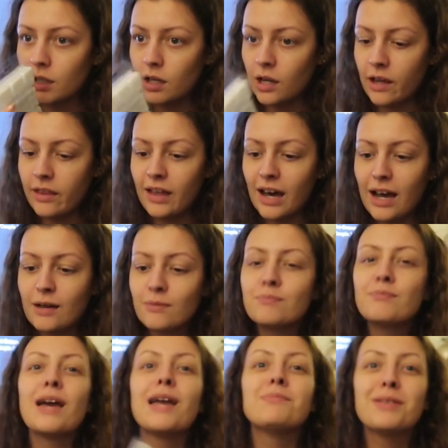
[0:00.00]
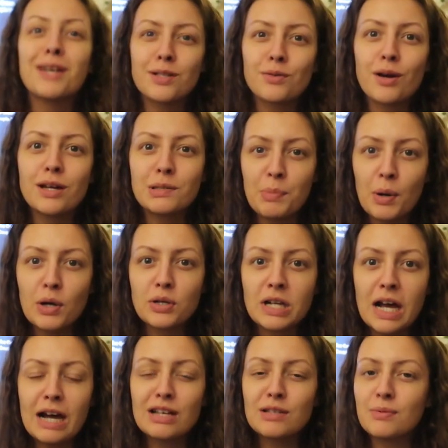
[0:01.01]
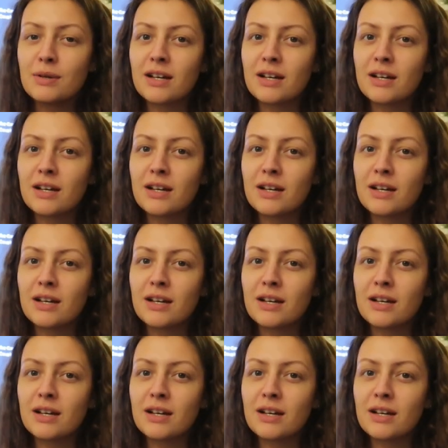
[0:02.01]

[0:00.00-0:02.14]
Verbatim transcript: like that. Maybe that's why it's Posh House,